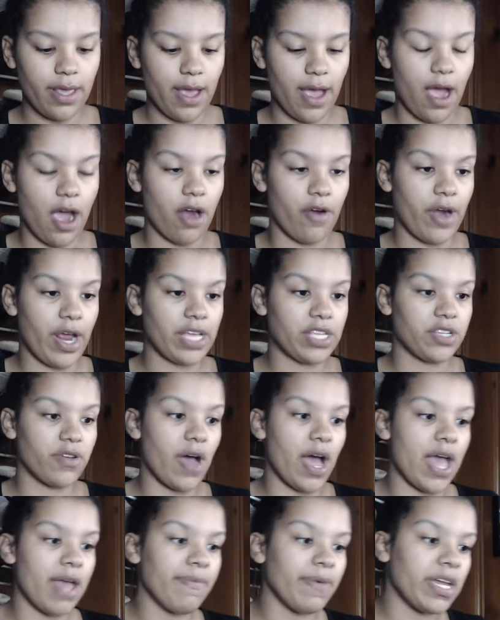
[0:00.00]
Alright, so
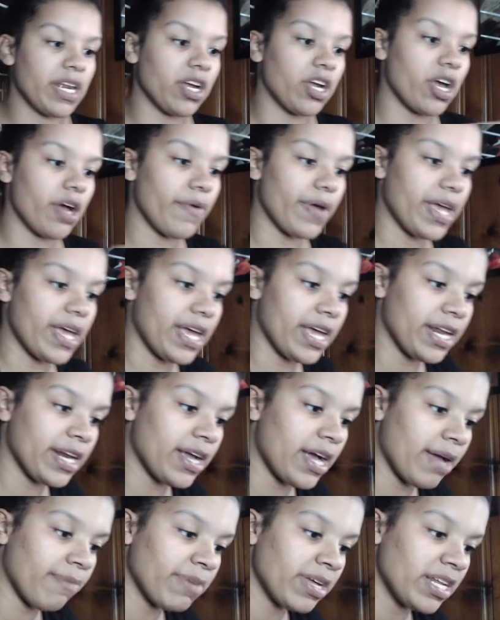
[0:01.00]
I'm going to go in,
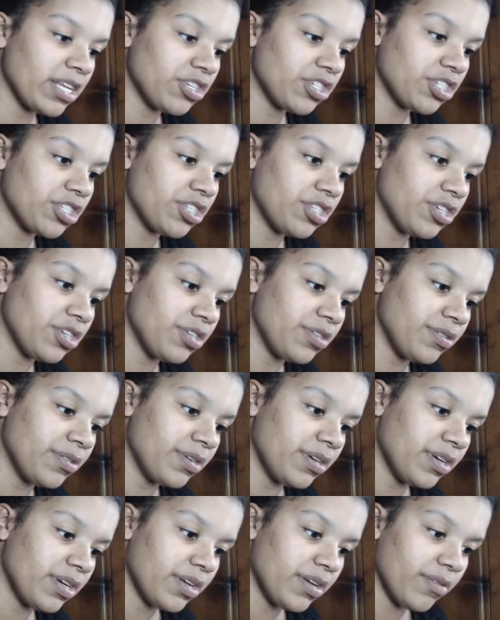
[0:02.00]
I'm going to just
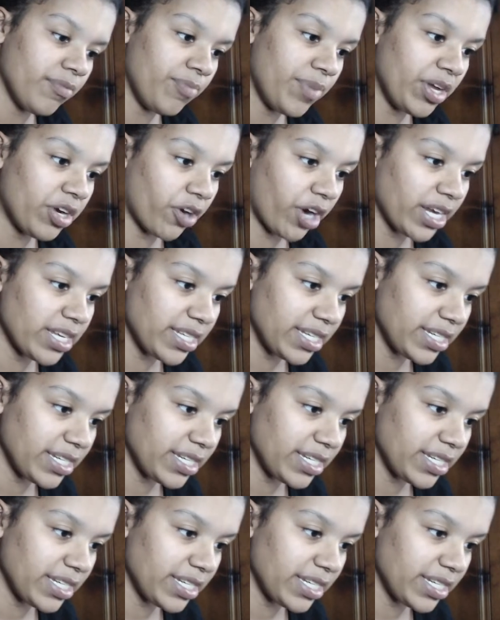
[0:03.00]
be crazy